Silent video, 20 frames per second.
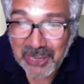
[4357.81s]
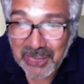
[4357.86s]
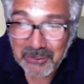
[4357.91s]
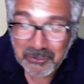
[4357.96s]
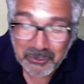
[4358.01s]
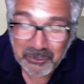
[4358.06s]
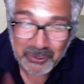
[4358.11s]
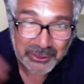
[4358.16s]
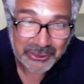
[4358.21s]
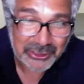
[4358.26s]

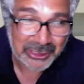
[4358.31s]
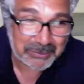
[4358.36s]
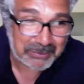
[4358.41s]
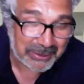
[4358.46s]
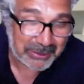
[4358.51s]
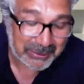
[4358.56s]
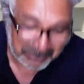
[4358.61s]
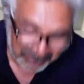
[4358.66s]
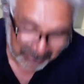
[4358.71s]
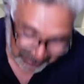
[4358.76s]
Well, you should
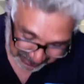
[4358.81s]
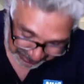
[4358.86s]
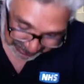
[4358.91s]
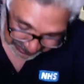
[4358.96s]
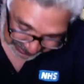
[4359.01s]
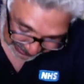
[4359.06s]
be promoting